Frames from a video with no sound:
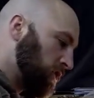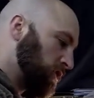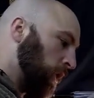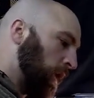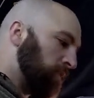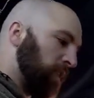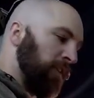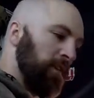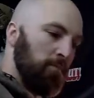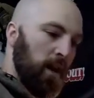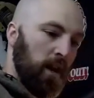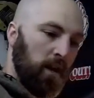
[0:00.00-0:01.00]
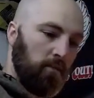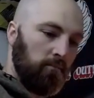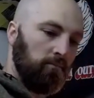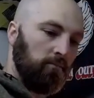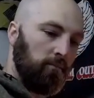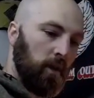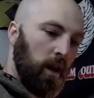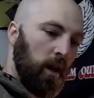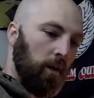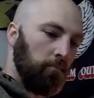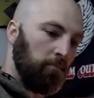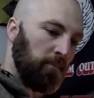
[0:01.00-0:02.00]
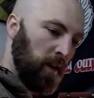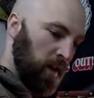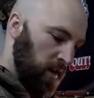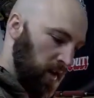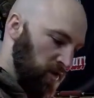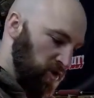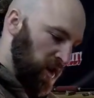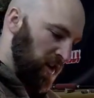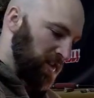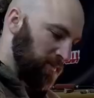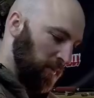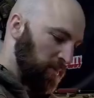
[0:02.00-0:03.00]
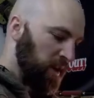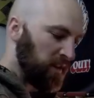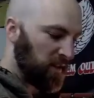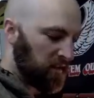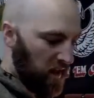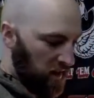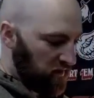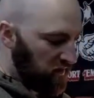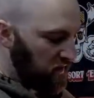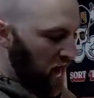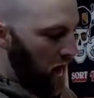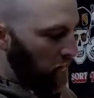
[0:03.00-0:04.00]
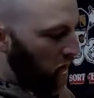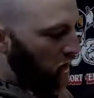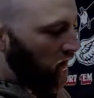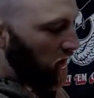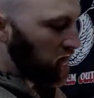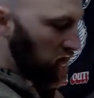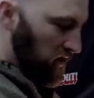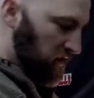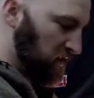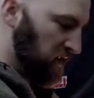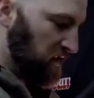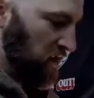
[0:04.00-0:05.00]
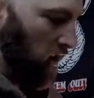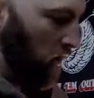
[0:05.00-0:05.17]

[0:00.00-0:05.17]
So I found they make adjustable pieces that snap on to the CTR